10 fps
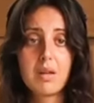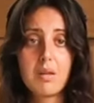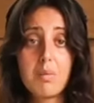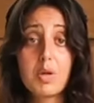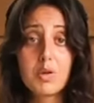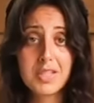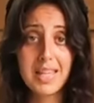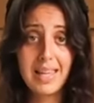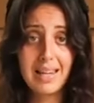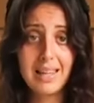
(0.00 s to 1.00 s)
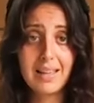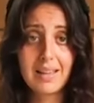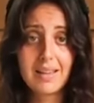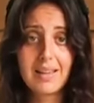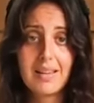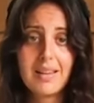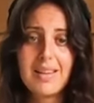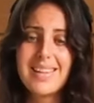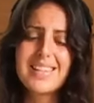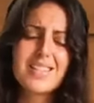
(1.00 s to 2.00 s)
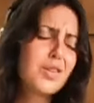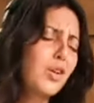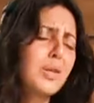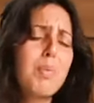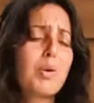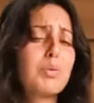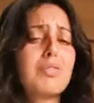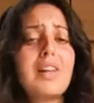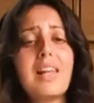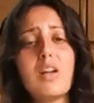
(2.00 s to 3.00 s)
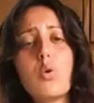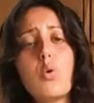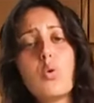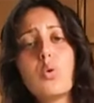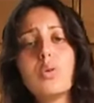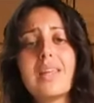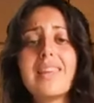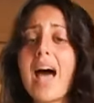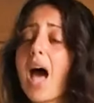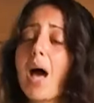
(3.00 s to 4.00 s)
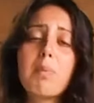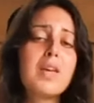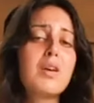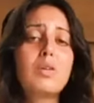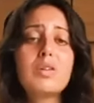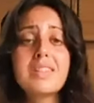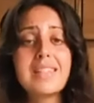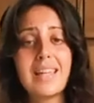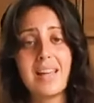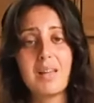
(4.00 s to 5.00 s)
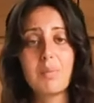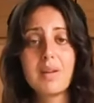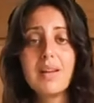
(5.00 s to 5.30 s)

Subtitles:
Because healing is not about feeling good and happy all the time.